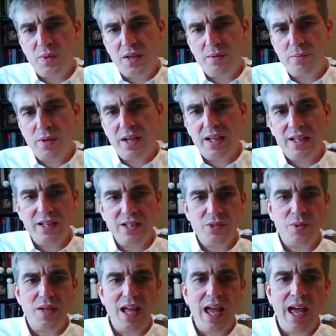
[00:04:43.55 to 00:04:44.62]
We can break it
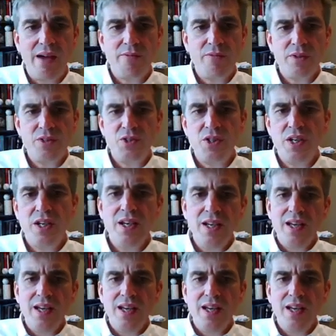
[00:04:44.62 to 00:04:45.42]
into an average